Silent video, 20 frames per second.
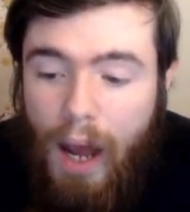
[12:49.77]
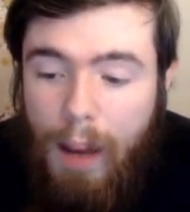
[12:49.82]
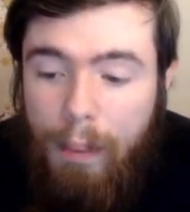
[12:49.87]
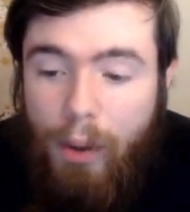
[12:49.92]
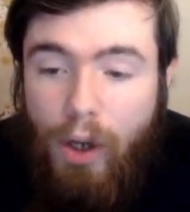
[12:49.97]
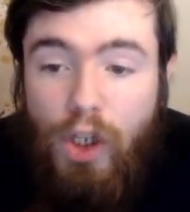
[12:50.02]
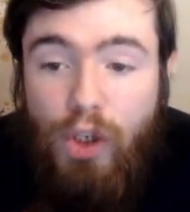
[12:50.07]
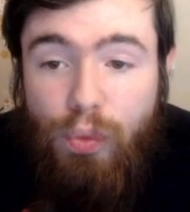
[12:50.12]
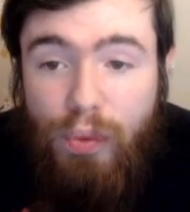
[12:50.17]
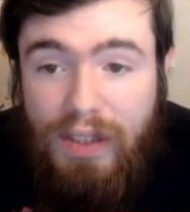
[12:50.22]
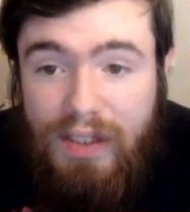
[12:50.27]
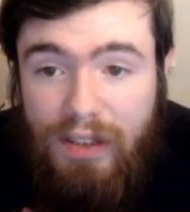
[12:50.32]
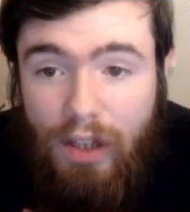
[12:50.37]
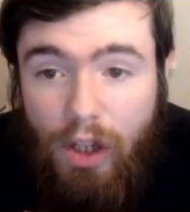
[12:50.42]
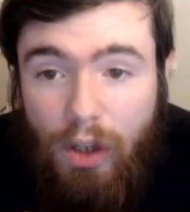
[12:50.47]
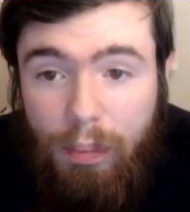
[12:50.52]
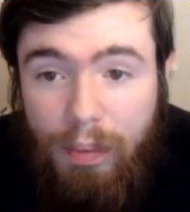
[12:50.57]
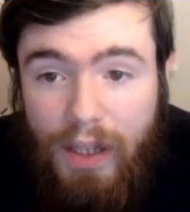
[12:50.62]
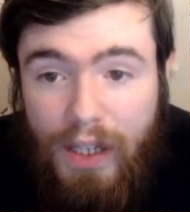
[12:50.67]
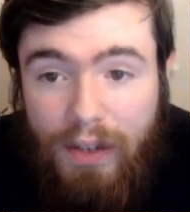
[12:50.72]
Because we
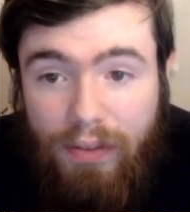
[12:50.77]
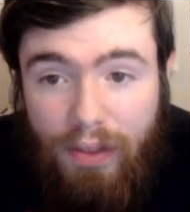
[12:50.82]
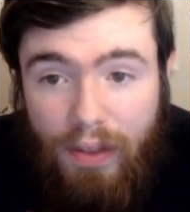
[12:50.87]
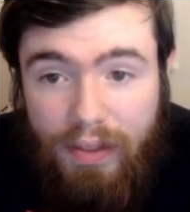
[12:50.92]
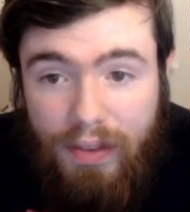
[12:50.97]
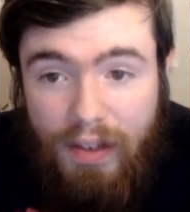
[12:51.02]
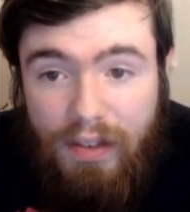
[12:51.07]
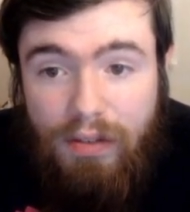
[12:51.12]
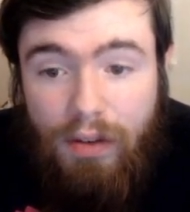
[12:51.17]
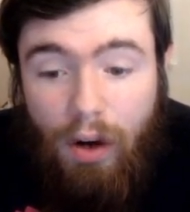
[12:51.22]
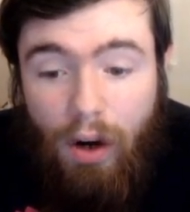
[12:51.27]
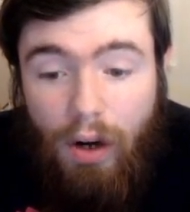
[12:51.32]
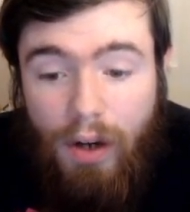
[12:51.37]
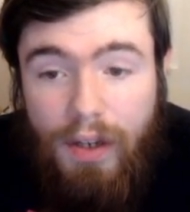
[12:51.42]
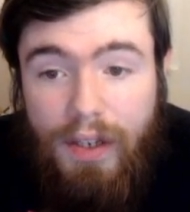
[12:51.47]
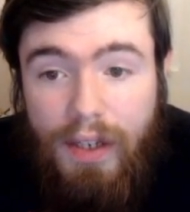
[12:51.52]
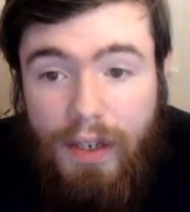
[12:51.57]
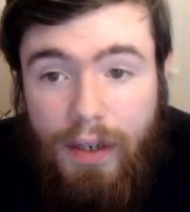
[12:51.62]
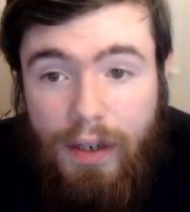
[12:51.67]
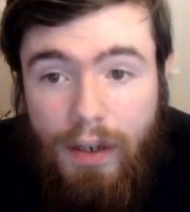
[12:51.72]
still believe that this
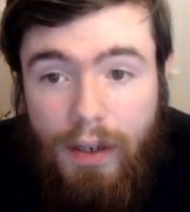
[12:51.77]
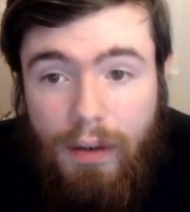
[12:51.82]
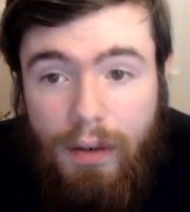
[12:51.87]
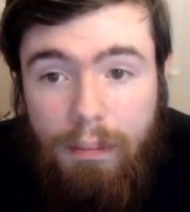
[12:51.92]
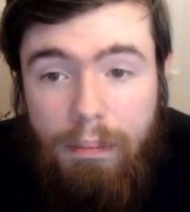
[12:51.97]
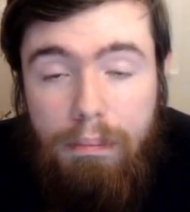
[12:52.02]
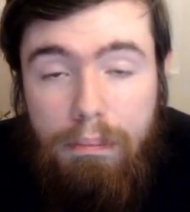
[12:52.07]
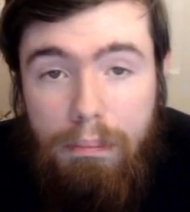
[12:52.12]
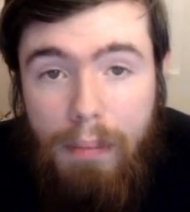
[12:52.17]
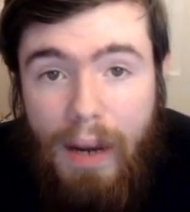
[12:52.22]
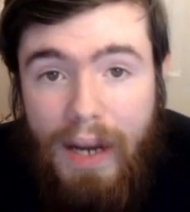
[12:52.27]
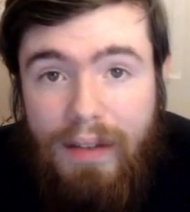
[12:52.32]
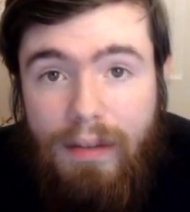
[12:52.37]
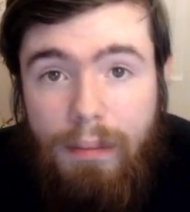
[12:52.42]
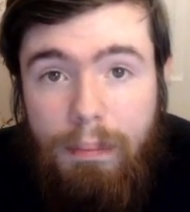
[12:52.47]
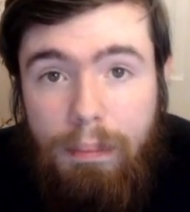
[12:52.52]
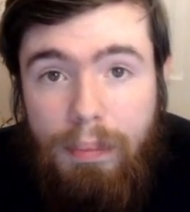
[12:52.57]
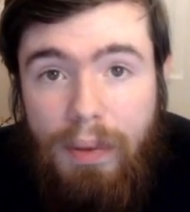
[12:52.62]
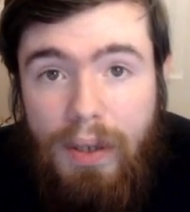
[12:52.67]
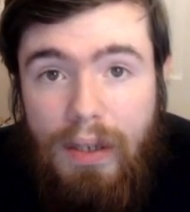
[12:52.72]
card here
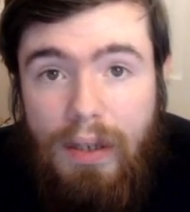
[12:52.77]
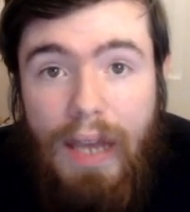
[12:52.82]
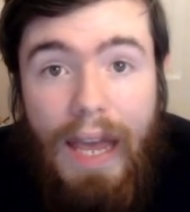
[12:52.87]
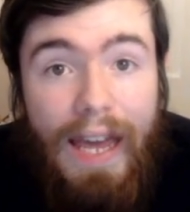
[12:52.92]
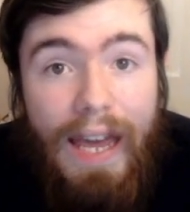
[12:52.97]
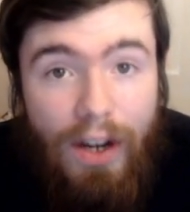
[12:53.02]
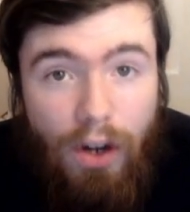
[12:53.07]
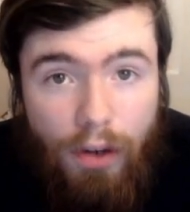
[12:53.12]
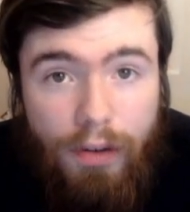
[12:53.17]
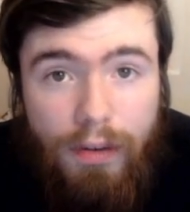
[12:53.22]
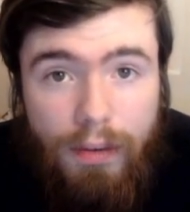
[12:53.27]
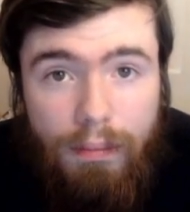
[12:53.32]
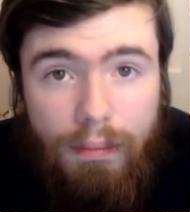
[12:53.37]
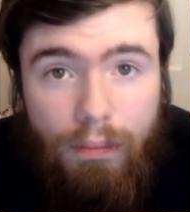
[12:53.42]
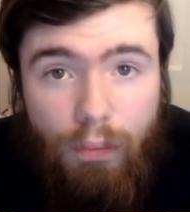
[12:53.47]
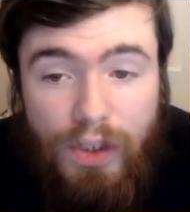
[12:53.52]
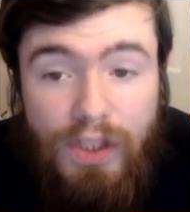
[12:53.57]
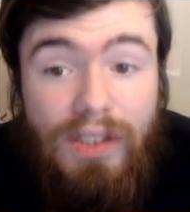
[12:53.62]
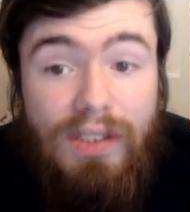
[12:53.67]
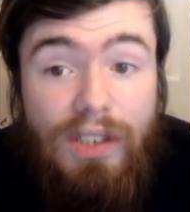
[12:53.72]
might be Headhunt,
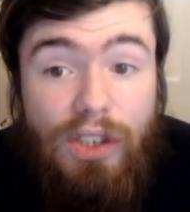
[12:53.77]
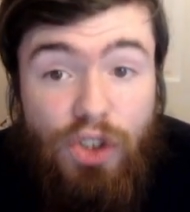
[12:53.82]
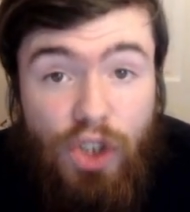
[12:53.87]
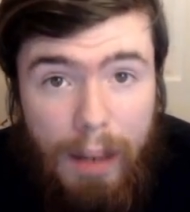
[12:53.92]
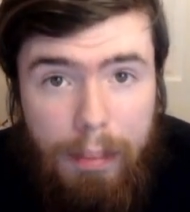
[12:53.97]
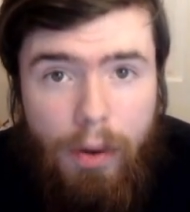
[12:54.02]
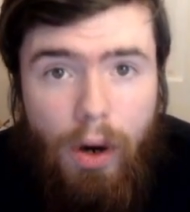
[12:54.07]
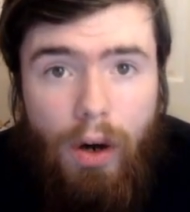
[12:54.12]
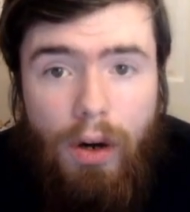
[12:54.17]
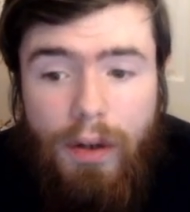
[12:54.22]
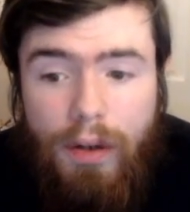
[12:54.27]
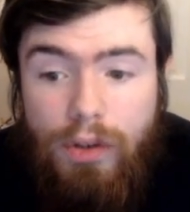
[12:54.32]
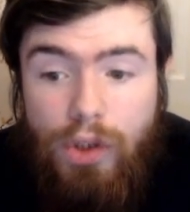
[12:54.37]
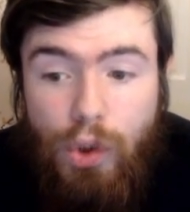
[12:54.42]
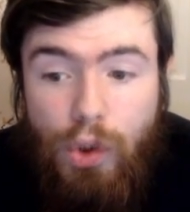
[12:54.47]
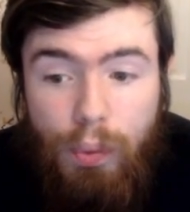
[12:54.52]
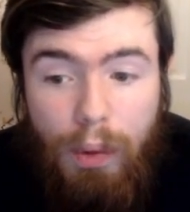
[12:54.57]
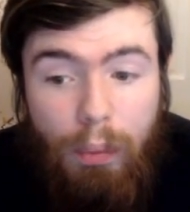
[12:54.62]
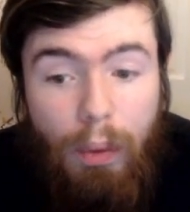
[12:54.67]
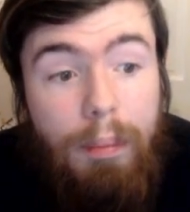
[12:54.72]
which is a trap card,
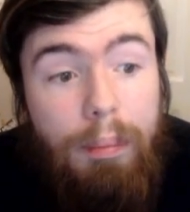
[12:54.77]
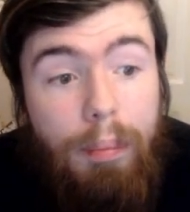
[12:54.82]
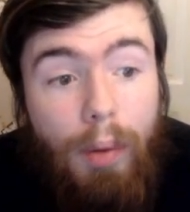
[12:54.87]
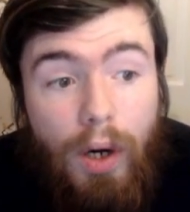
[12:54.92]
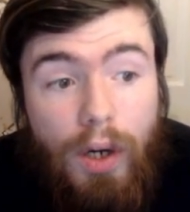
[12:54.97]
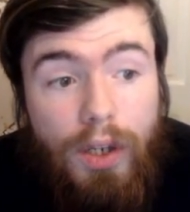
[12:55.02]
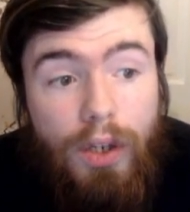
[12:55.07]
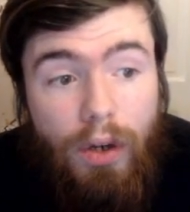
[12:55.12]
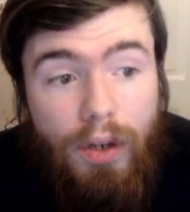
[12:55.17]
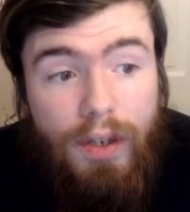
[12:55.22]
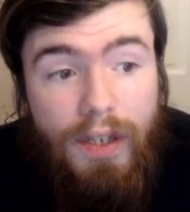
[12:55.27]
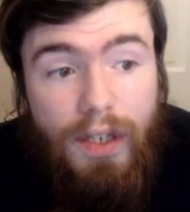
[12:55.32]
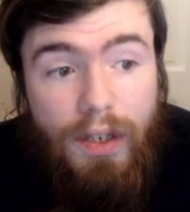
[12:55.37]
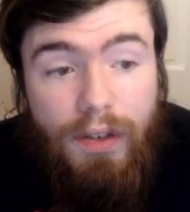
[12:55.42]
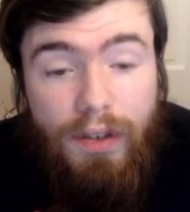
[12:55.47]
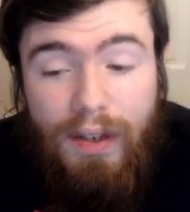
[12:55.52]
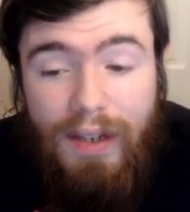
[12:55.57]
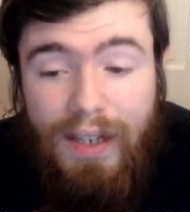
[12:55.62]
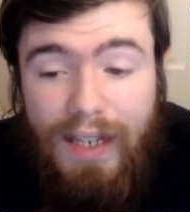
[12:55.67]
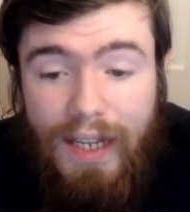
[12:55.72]
so we want Barkion here
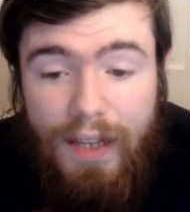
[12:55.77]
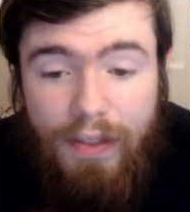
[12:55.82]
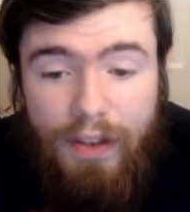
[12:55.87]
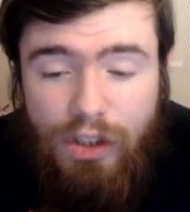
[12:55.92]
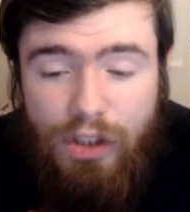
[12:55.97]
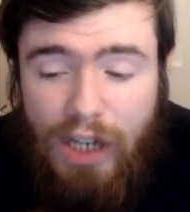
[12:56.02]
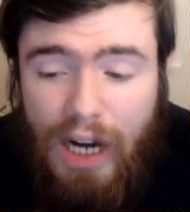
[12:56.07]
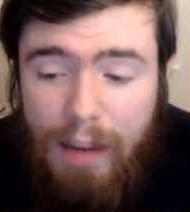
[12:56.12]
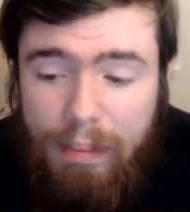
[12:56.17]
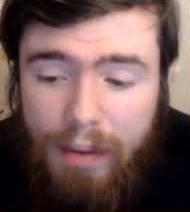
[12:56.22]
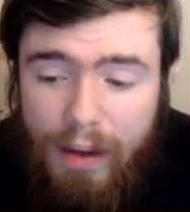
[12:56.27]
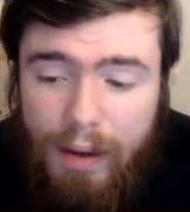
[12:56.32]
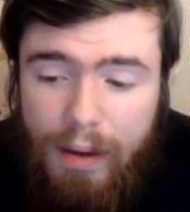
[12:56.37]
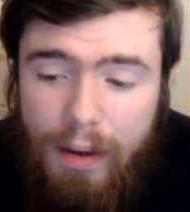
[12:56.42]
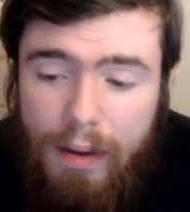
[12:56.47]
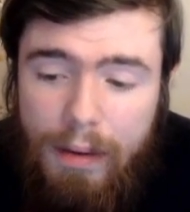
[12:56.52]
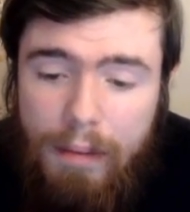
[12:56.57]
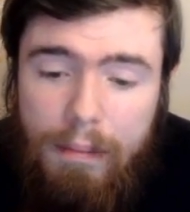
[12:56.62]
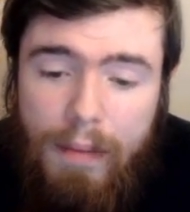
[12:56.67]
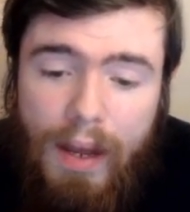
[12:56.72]
to negate the trap.
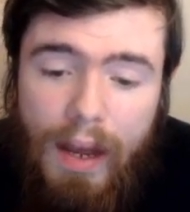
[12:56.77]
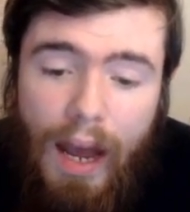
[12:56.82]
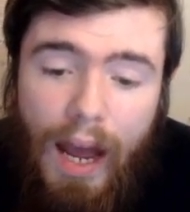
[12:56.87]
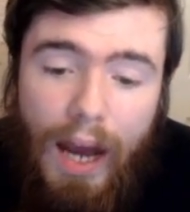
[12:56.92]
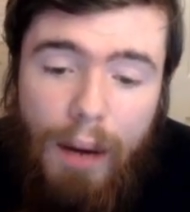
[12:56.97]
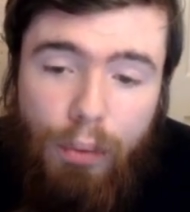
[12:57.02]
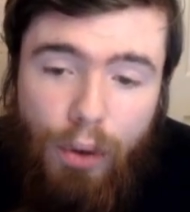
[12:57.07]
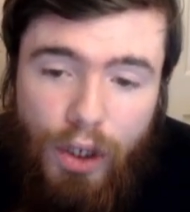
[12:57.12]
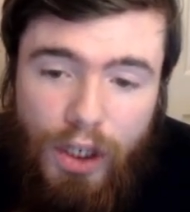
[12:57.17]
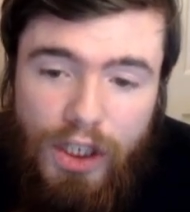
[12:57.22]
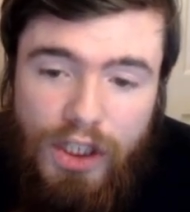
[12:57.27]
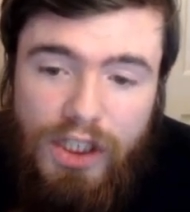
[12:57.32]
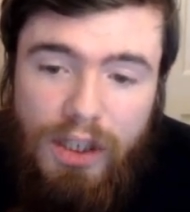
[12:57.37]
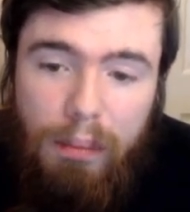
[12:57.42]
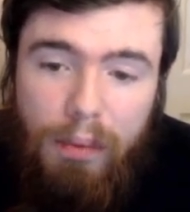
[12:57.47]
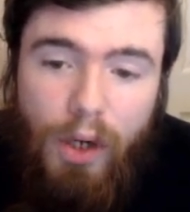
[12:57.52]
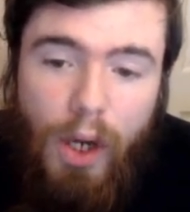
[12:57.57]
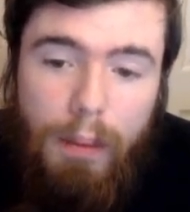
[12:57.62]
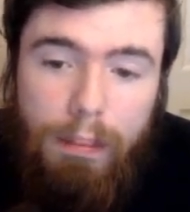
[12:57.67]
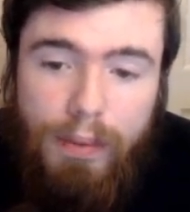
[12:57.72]
We're going to
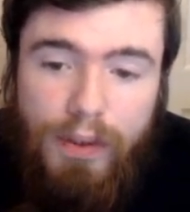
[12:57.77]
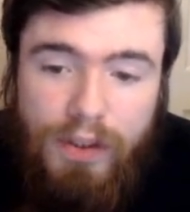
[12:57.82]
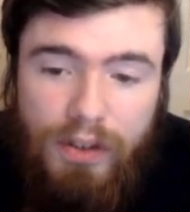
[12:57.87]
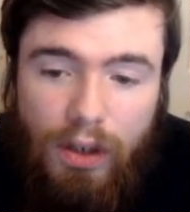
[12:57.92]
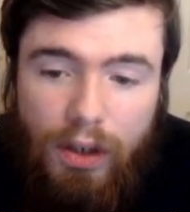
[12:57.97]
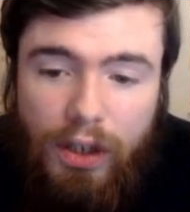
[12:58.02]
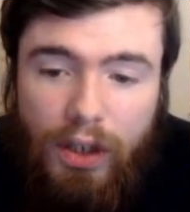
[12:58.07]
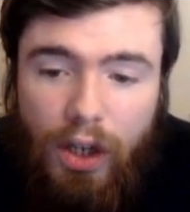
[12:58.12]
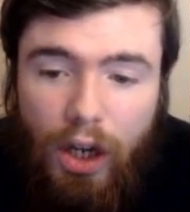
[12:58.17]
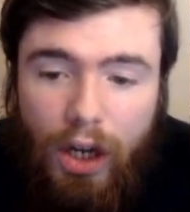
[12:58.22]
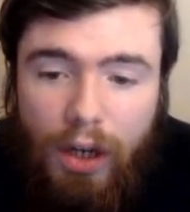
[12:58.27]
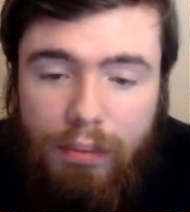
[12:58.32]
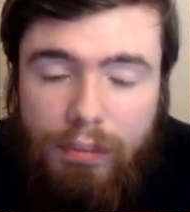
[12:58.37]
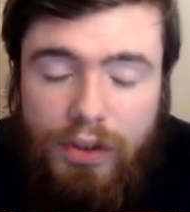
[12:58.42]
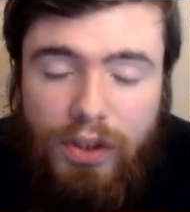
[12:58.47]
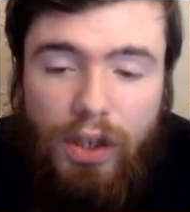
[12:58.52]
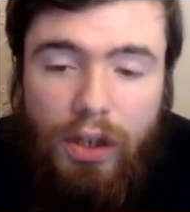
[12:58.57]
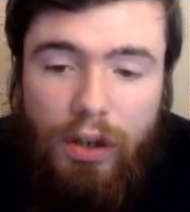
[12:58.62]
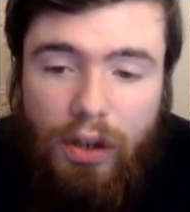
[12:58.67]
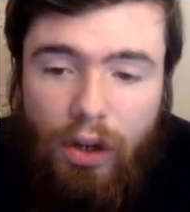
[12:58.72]
summon out Berserkion.
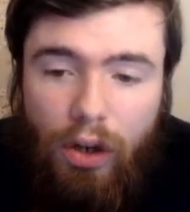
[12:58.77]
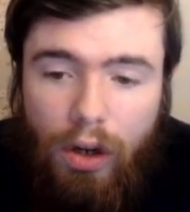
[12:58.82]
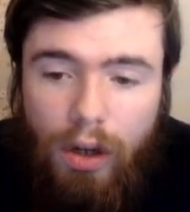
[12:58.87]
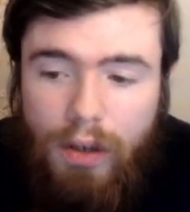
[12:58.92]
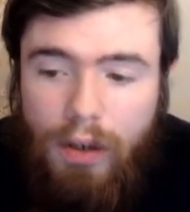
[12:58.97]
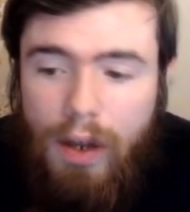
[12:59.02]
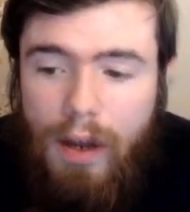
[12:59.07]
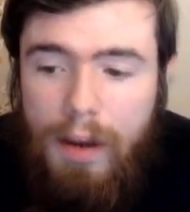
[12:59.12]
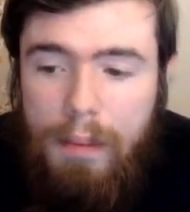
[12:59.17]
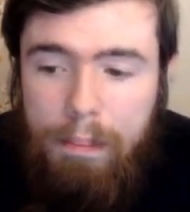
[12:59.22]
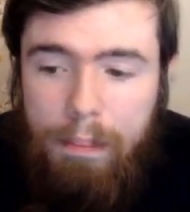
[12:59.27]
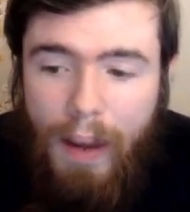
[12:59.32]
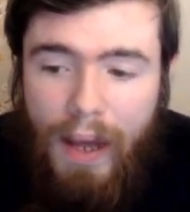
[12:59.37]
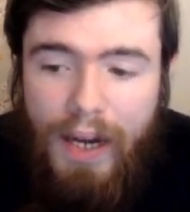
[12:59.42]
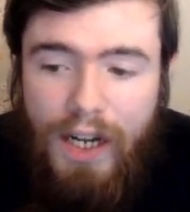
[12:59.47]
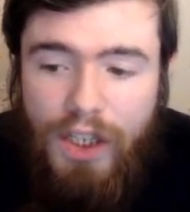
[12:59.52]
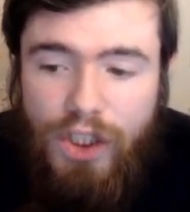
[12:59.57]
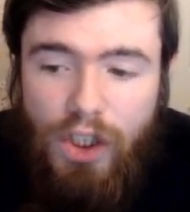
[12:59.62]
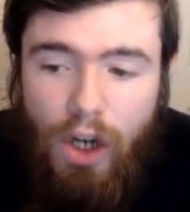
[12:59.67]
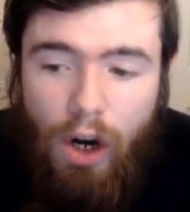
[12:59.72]
Berserkion,
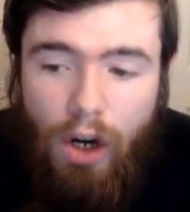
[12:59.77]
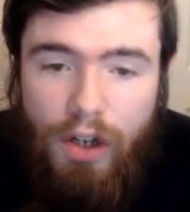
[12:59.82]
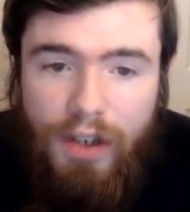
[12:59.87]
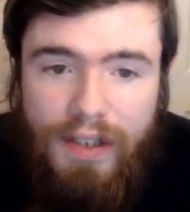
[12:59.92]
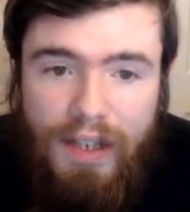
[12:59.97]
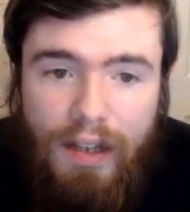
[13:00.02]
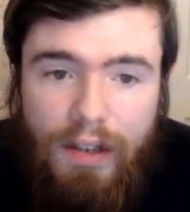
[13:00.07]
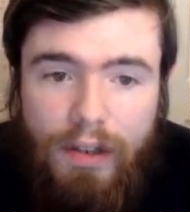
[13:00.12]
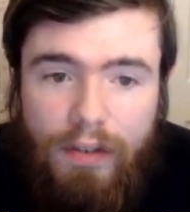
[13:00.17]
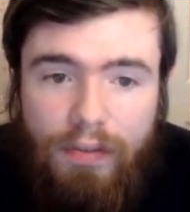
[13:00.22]
banish our Delta